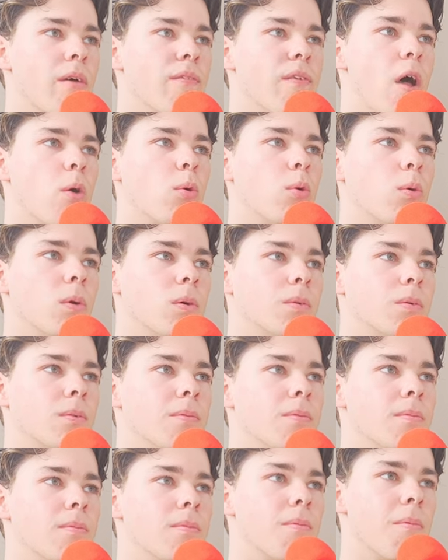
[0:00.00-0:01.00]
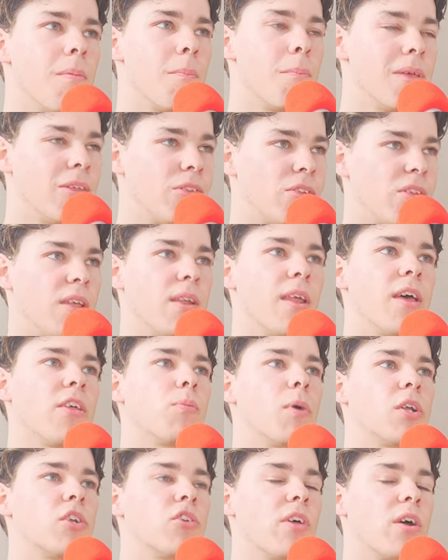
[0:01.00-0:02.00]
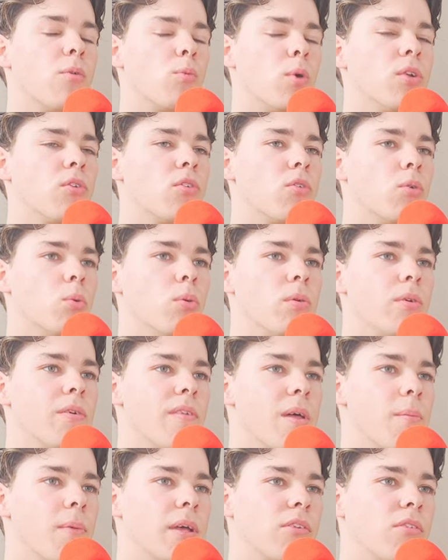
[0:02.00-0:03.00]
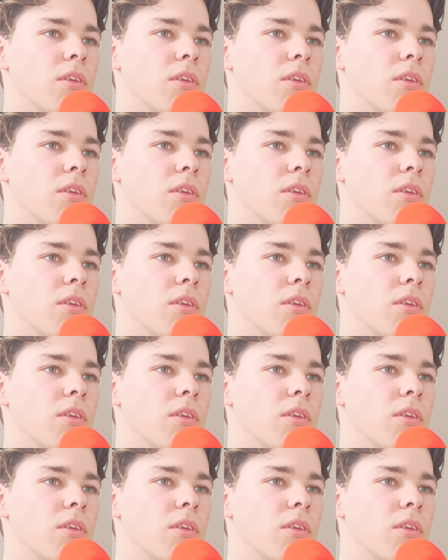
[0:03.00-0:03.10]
if I will miss it as much as I want to, if that makes